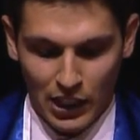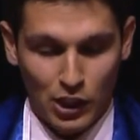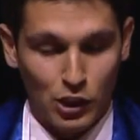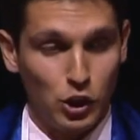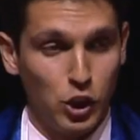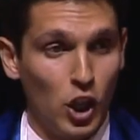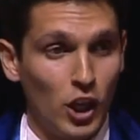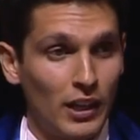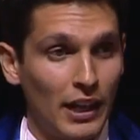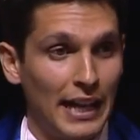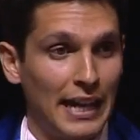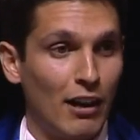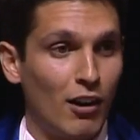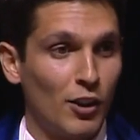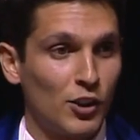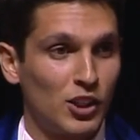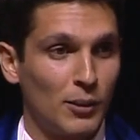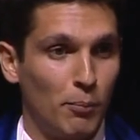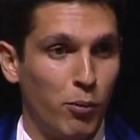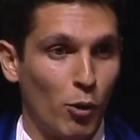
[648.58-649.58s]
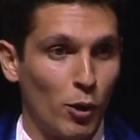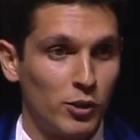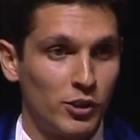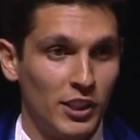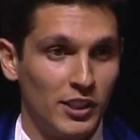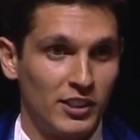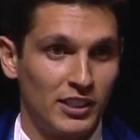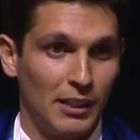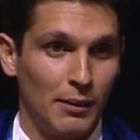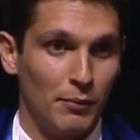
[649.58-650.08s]
Look at our support
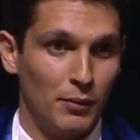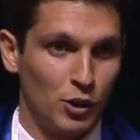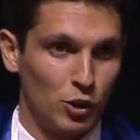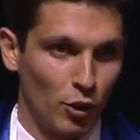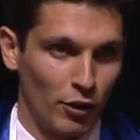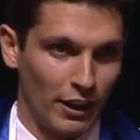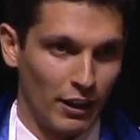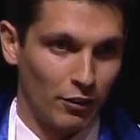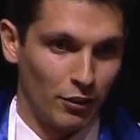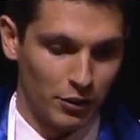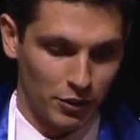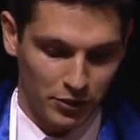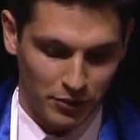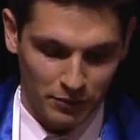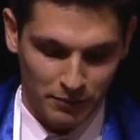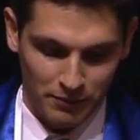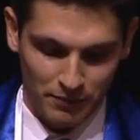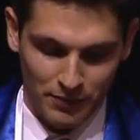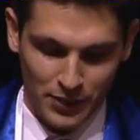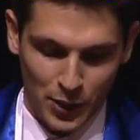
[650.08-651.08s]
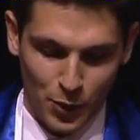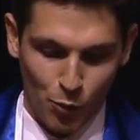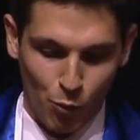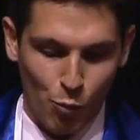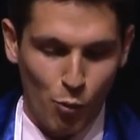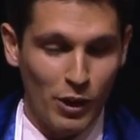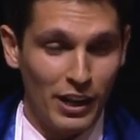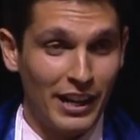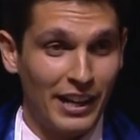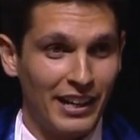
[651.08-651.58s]
system, Toreros.
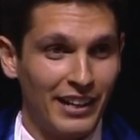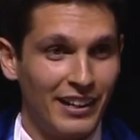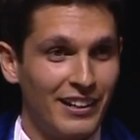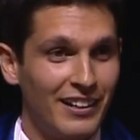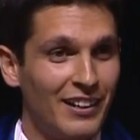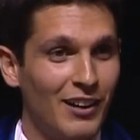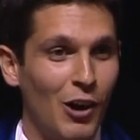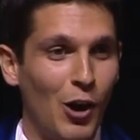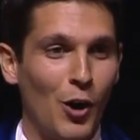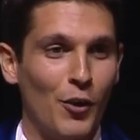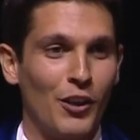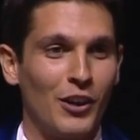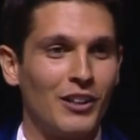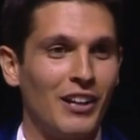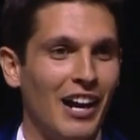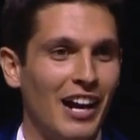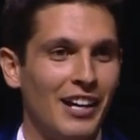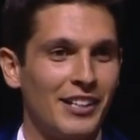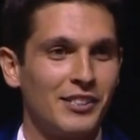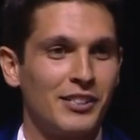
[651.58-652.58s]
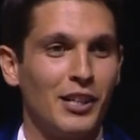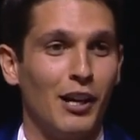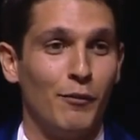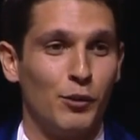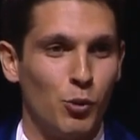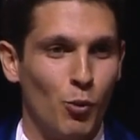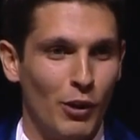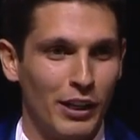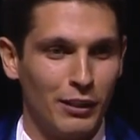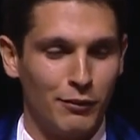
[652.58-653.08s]
We are the class of
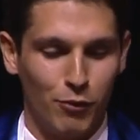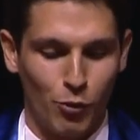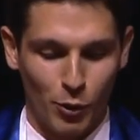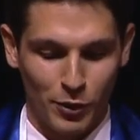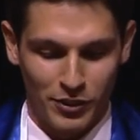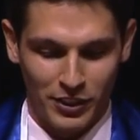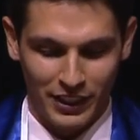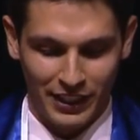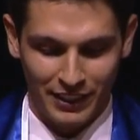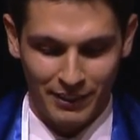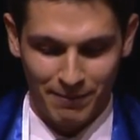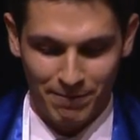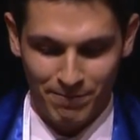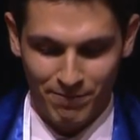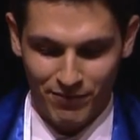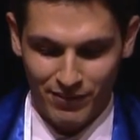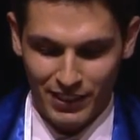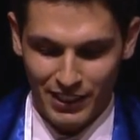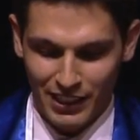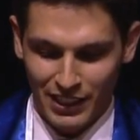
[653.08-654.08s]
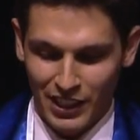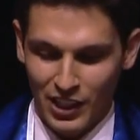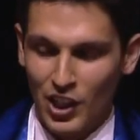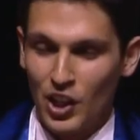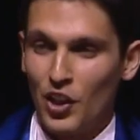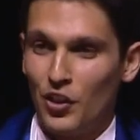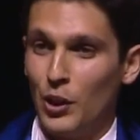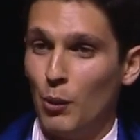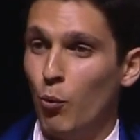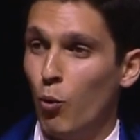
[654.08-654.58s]
2014,
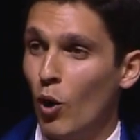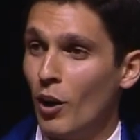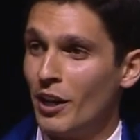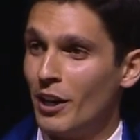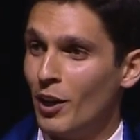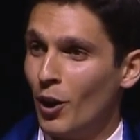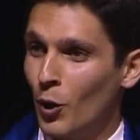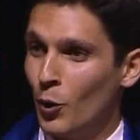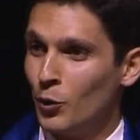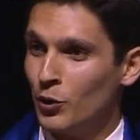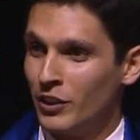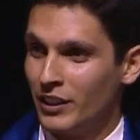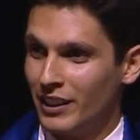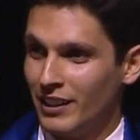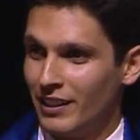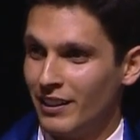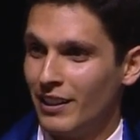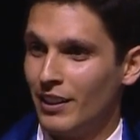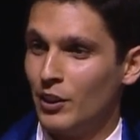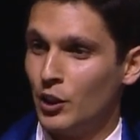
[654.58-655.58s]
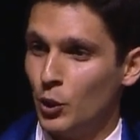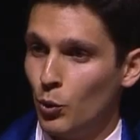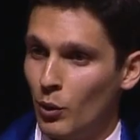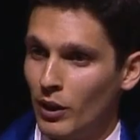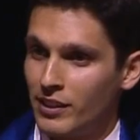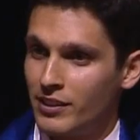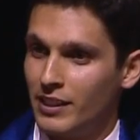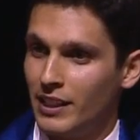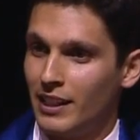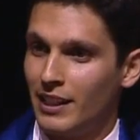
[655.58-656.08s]
the one and only
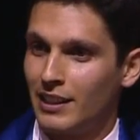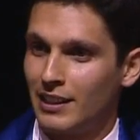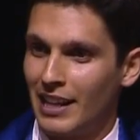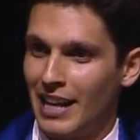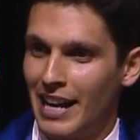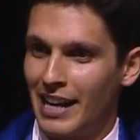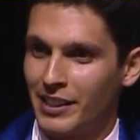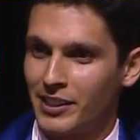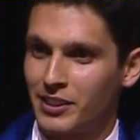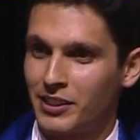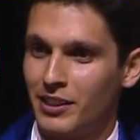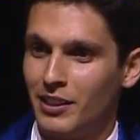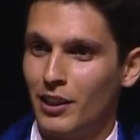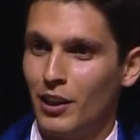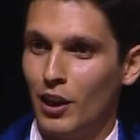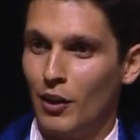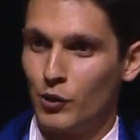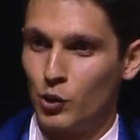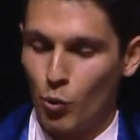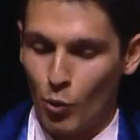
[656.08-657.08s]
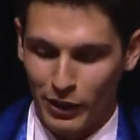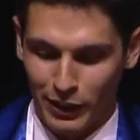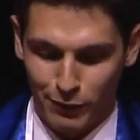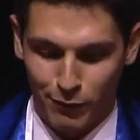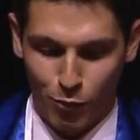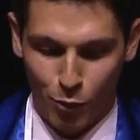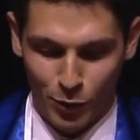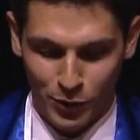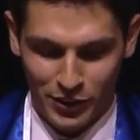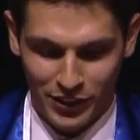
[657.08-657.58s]
USD class of
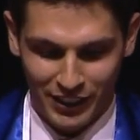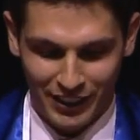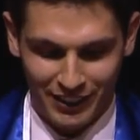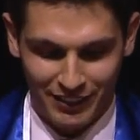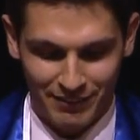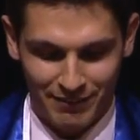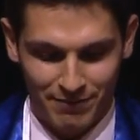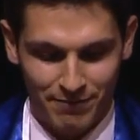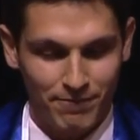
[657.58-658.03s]
2014.